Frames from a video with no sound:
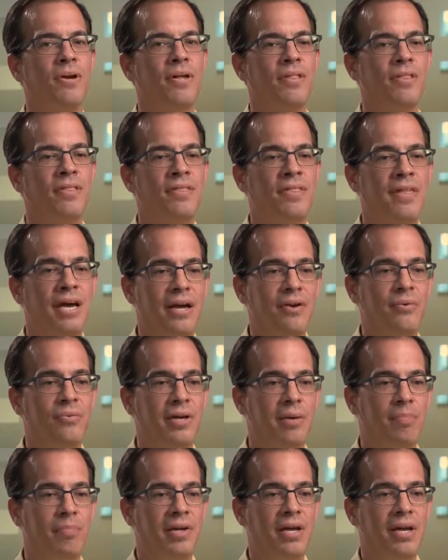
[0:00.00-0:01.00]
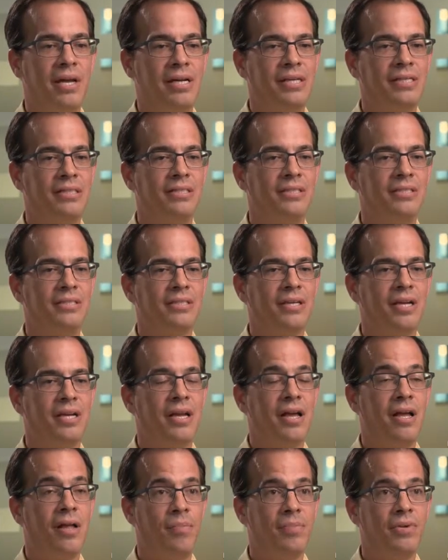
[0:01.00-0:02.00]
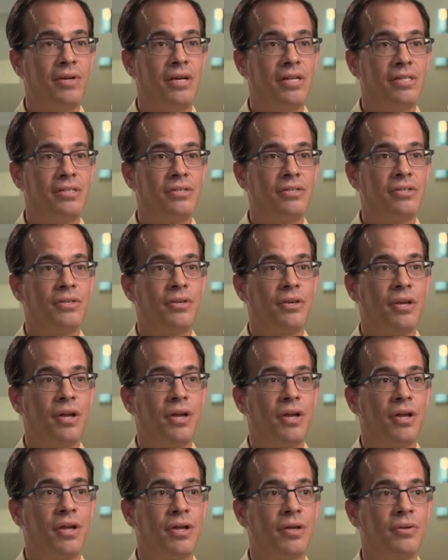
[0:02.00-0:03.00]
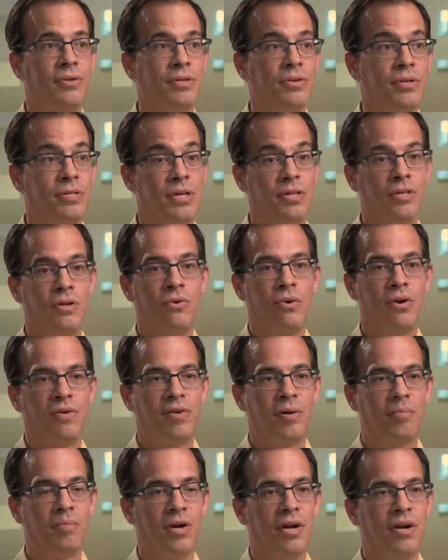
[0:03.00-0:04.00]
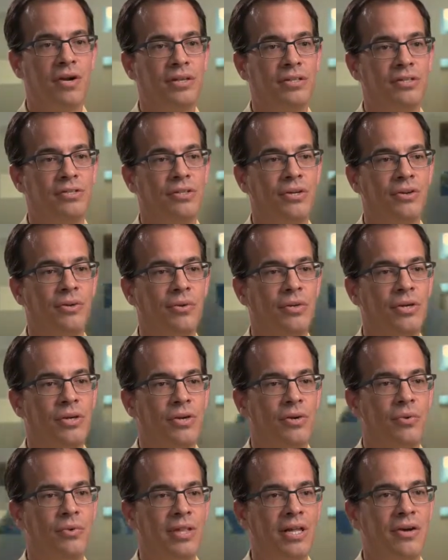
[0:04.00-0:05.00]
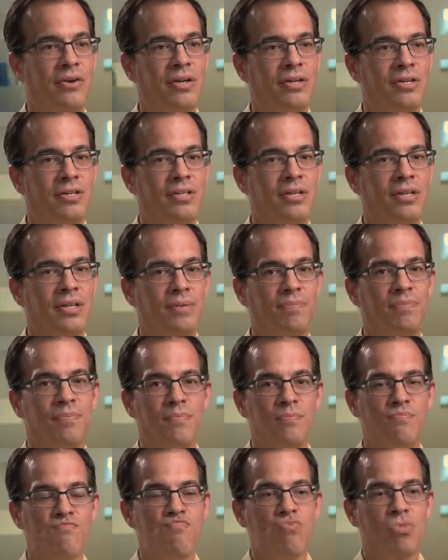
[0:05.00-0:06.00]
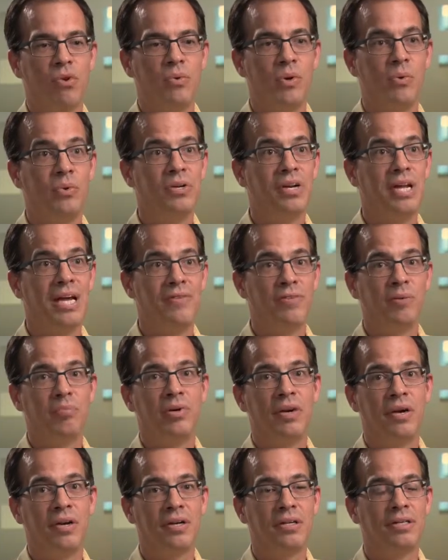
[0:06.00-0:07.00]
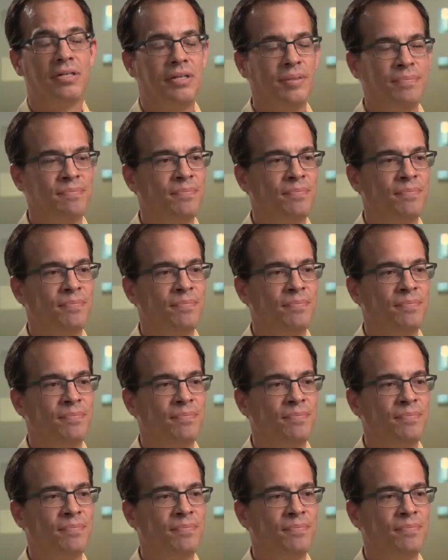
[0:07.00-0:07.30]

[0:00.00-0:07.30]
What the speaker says: That RIP has helped us. It's at the core of our product, so without it, we wouldn't have a product.